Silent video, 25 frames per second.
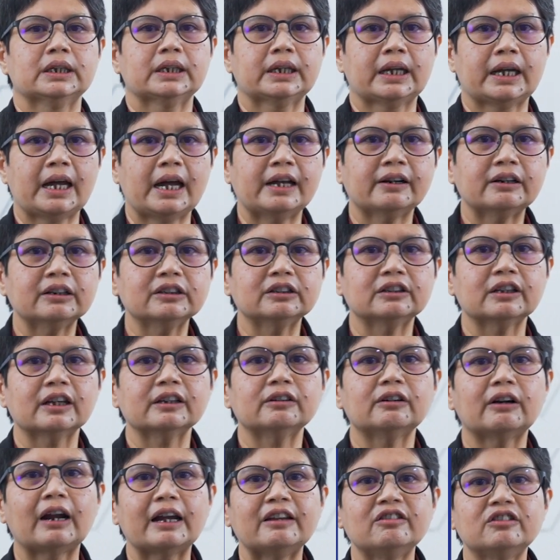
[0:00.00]

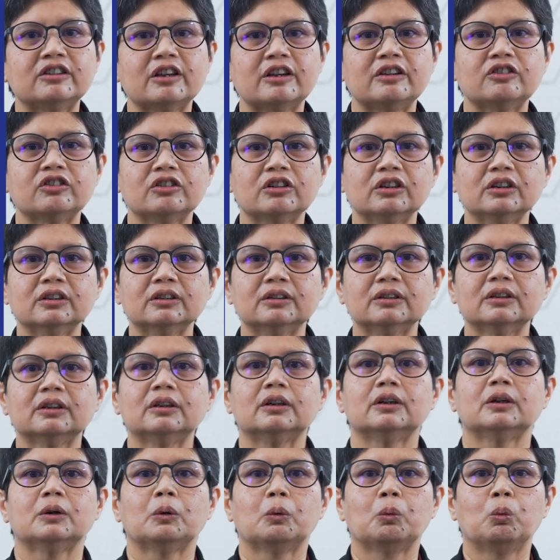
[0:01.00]
Characterization
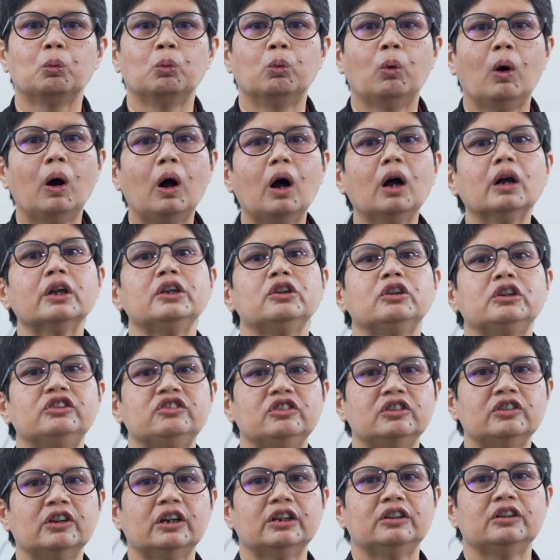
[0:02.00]
wild
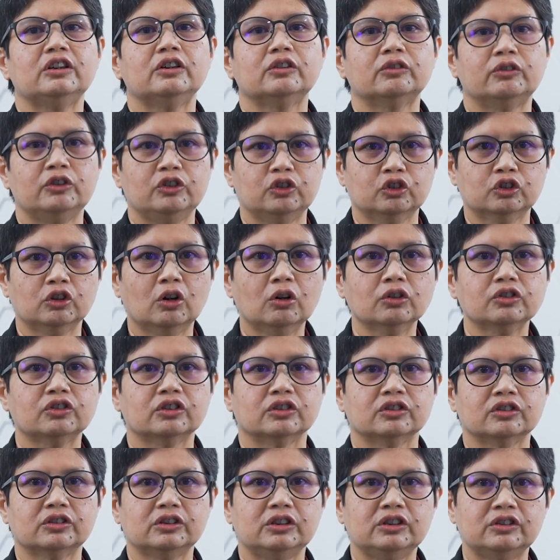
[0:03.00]
genetic
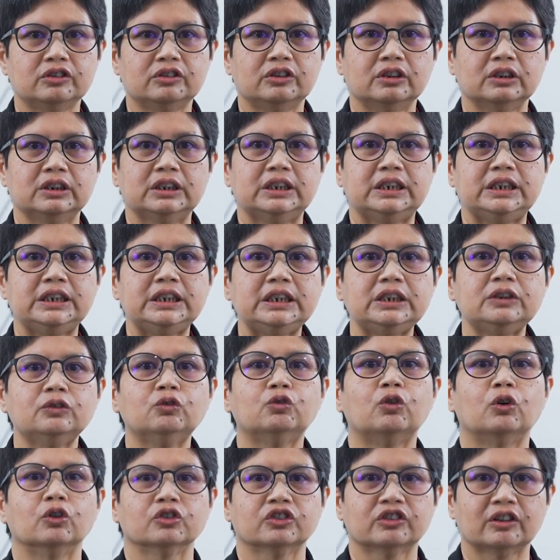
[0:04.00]
resources is the key
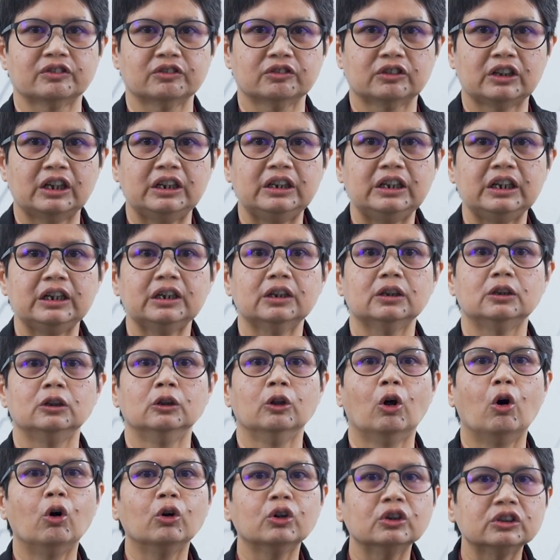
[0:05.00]
for sustaining
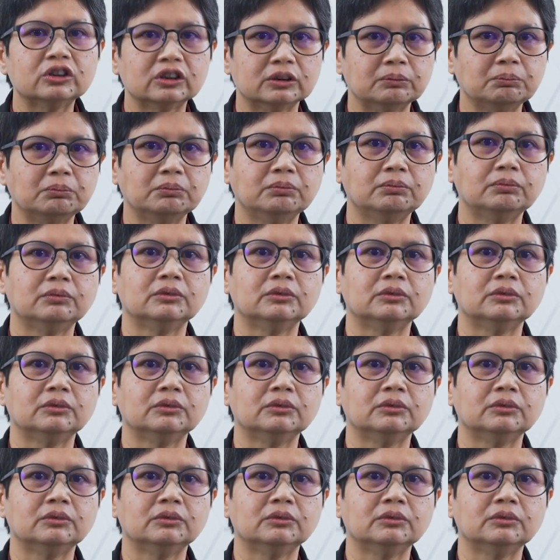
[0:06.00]
long-term